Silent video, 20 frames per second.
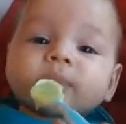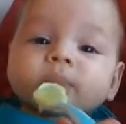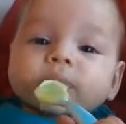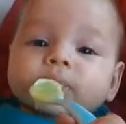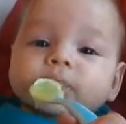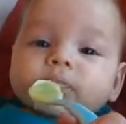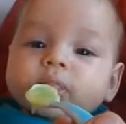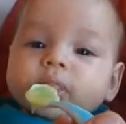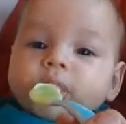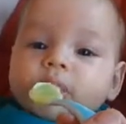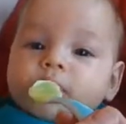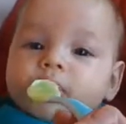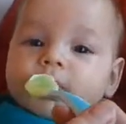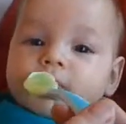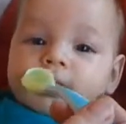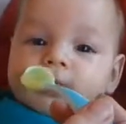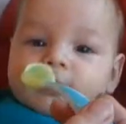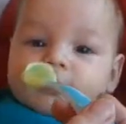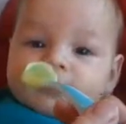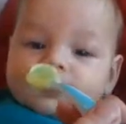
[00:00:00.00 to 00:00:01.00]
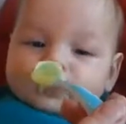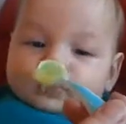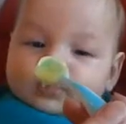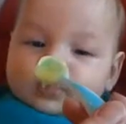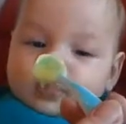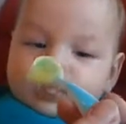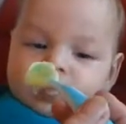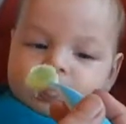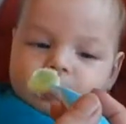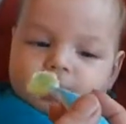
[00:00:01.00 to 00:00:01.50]
helps the children not get too
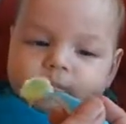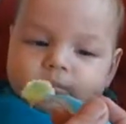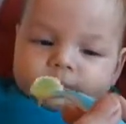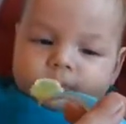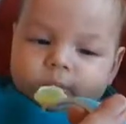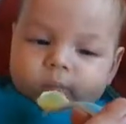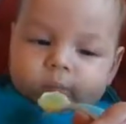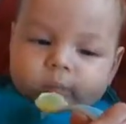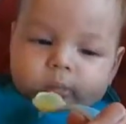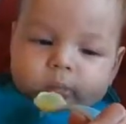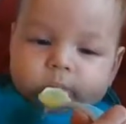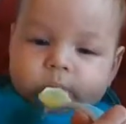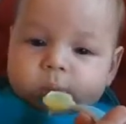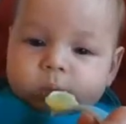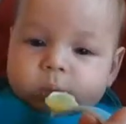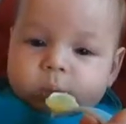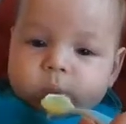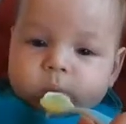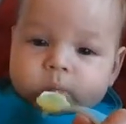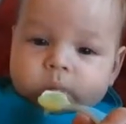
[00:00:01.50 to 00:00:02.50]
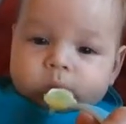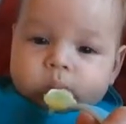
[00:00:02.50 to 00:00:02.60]
many allergies. But